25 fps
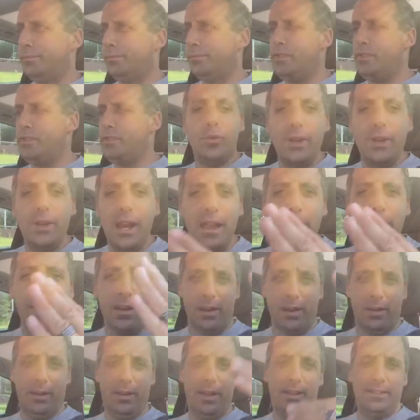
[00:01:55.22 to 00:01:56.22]
So
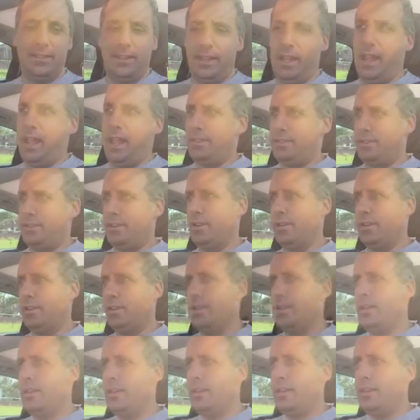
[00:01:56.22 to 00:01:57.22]
neither is the answer.
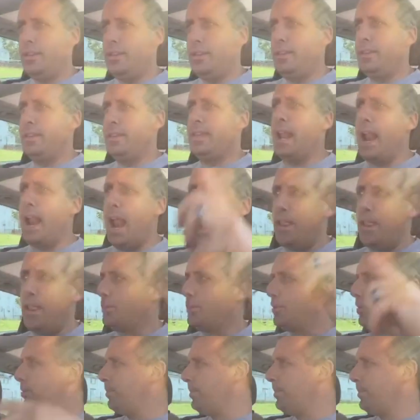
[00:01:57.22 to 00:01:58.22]
Get out of the
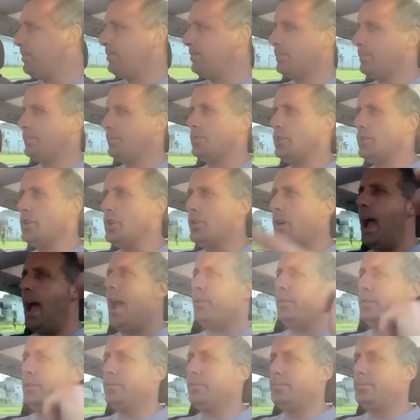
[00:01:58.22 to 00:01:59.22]
room. You're
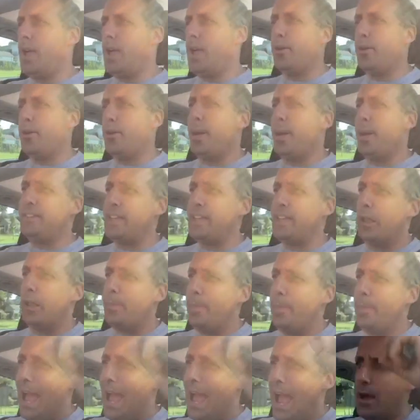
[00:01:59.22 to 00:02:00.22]
out. Everybody tell
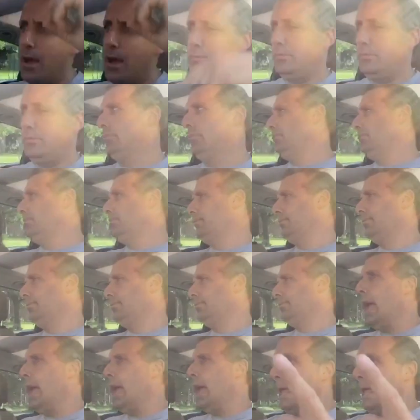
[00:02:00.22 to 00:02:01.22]
them, out.
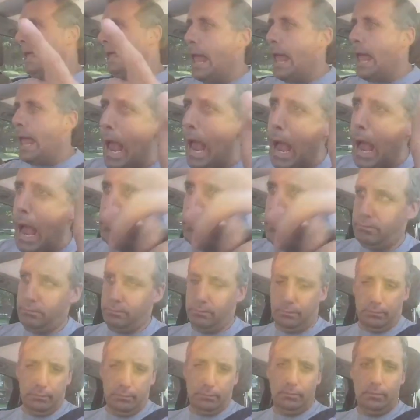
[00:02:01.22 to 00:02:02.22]
Get out.
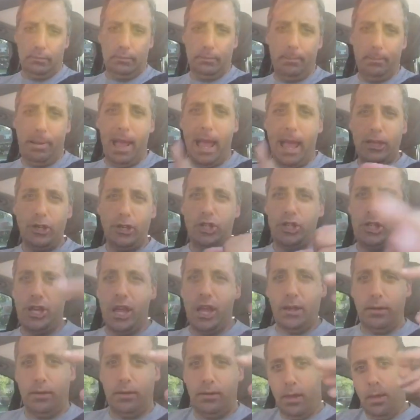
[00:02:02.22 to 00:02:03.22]
Pack your
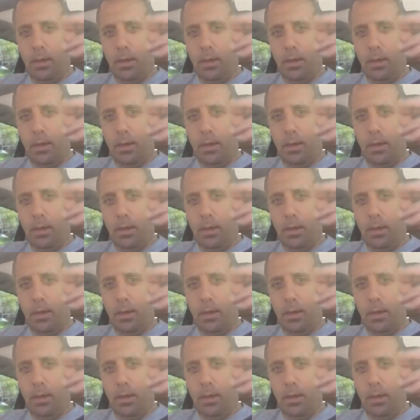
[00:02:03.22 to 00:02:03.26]
shit.